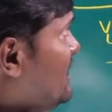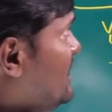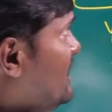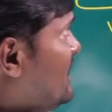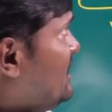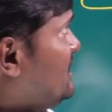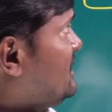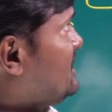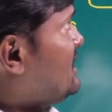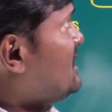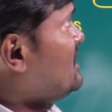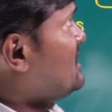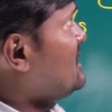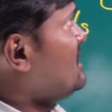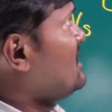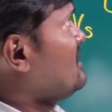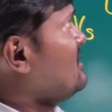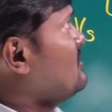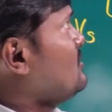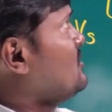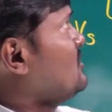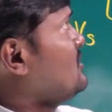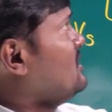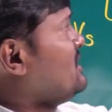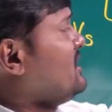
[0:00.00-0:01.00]

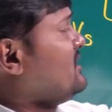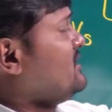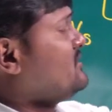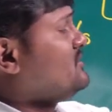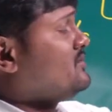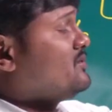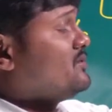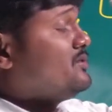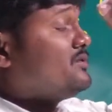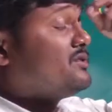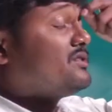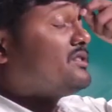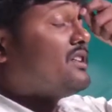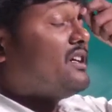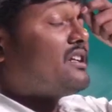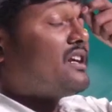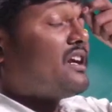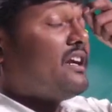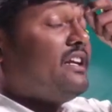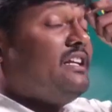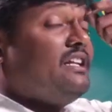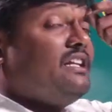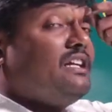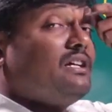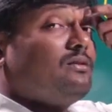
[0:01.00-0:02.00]
internal voltage source or
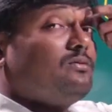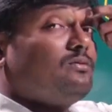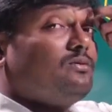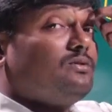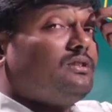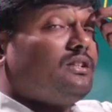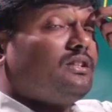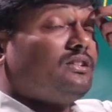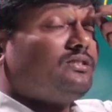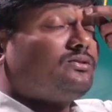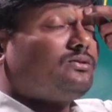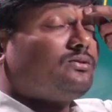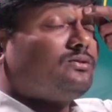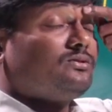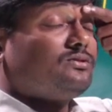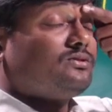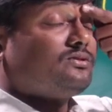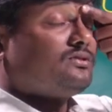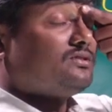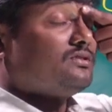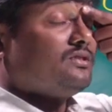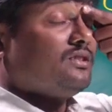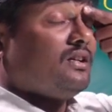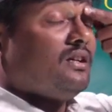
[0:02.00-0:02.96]
ideal voltage source